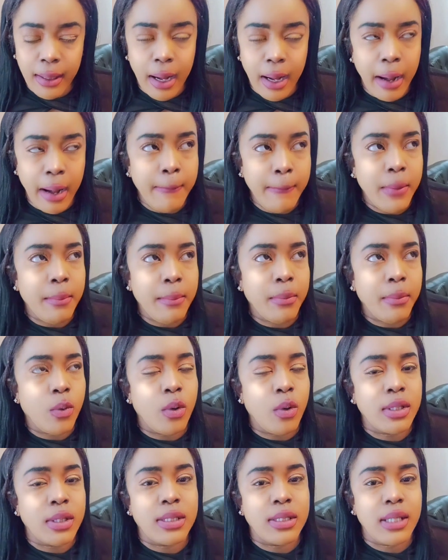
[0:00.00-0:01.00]
I remember
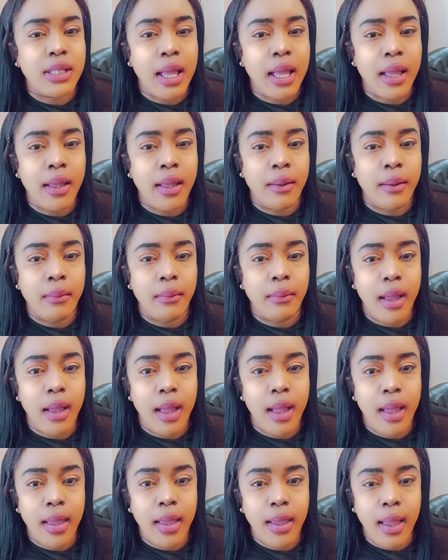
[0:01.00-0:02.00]
one time
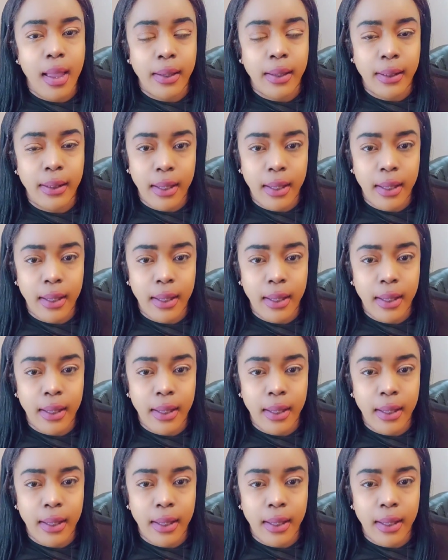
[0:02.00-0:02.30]
I